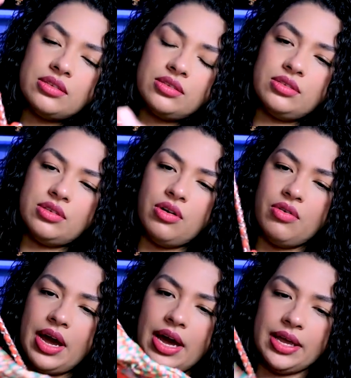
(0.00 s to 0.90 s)
So
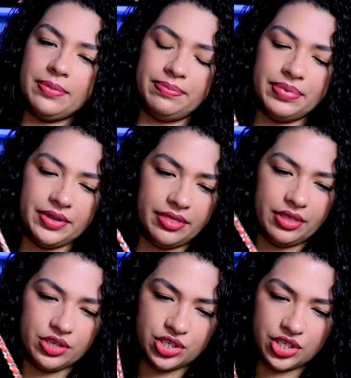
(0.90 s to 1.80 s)
I put
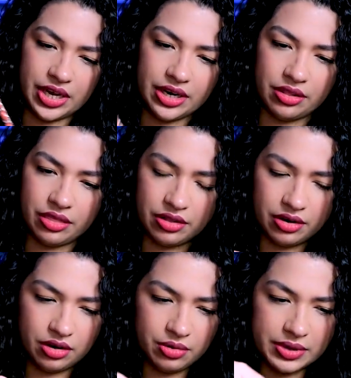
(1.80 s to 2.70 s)
the chain
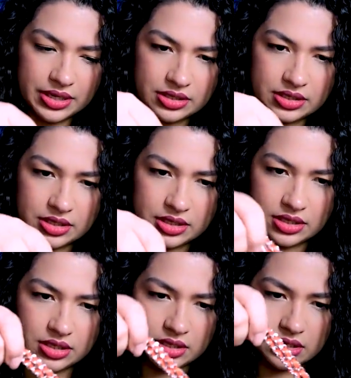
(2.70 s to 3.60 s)
through
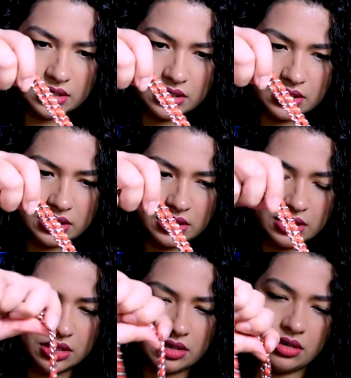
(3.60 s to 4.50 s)
it
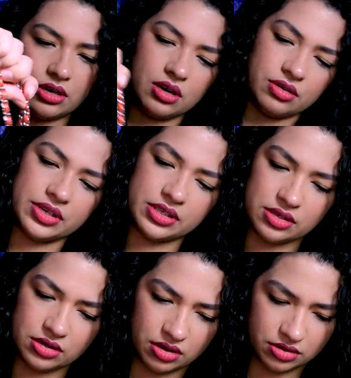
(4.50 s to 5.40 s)
no
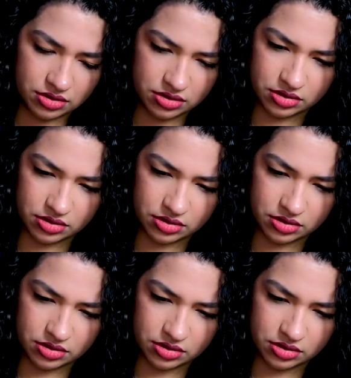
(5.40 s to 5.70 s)
it's not